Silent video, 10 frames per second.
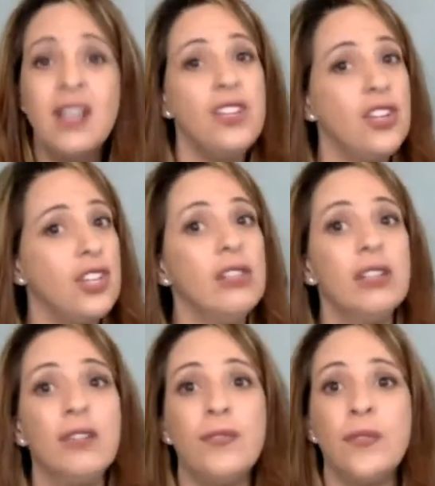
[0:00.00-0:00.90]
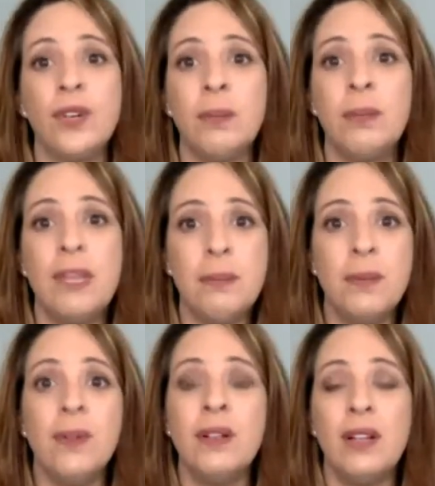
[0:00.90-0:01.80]
You can look for
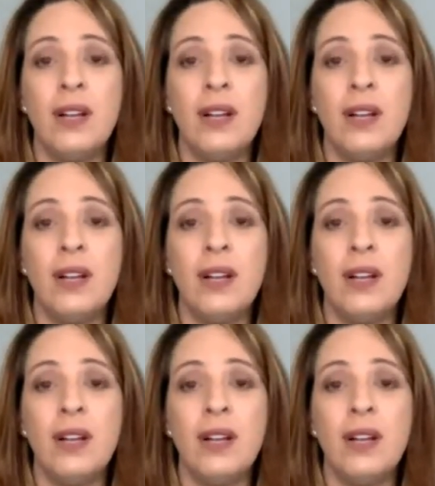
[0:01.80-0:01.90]
people,